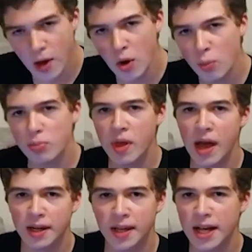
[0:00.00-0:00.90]
hope
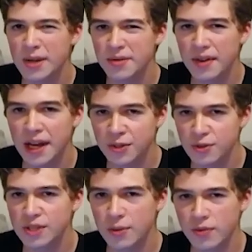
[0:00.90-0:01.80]
that kind of
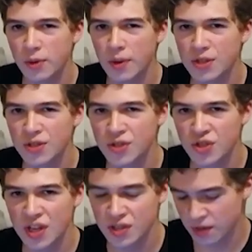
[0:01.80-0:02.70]
answers some of your questions,
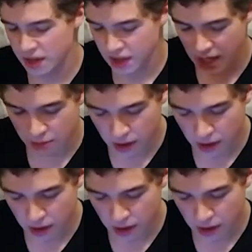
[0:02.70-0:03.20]
Jason Rice Game.